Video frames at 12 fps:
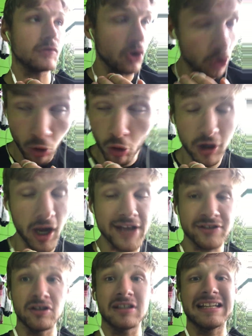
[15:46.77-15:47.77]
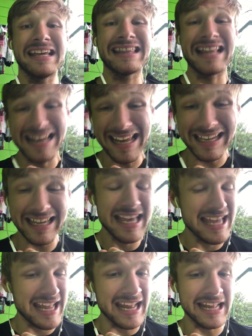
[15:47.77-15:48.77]
Or guys, you can just click the link
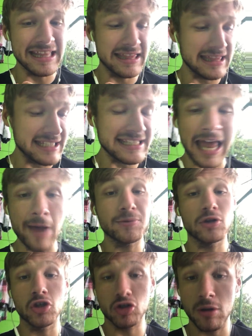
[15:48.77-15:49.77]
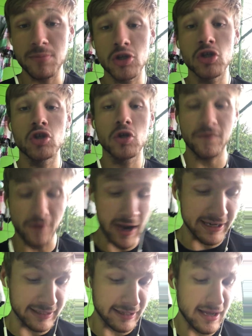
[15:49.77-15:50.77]
in this episode description to
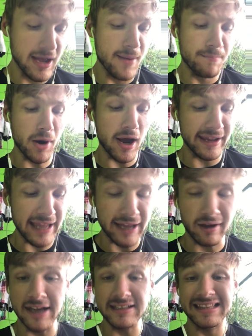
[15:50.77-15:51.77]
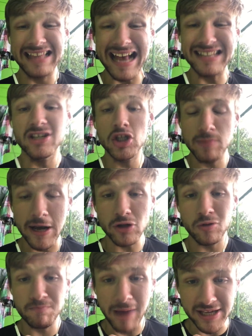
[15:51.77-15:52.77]
find it. But yeah, guys, that's the
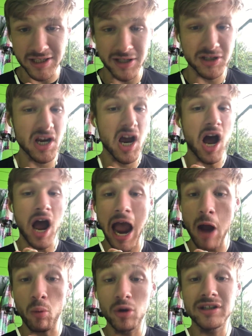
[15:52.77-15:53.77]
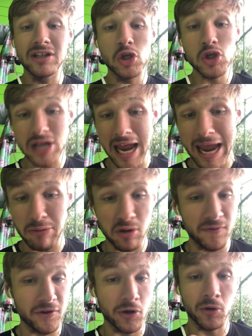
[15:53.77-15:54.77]
special message I wanted to share
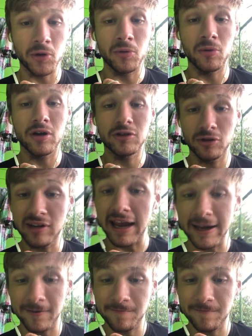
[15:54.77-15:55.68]
with you today.